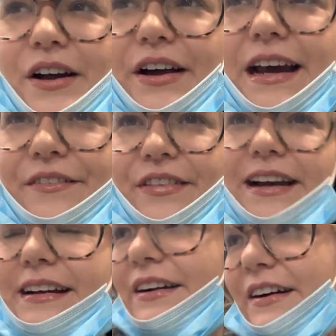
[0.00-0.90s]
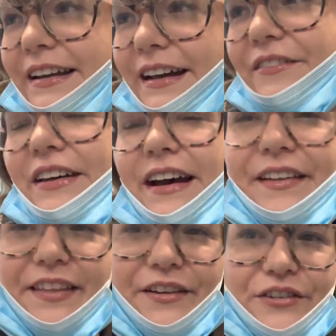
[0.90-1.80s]
can't have that, can't have
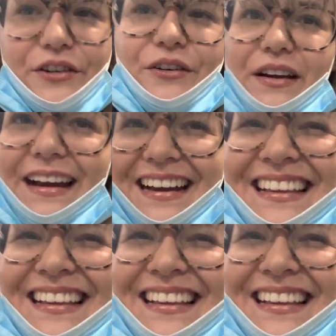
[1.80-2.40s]
that, that's not great.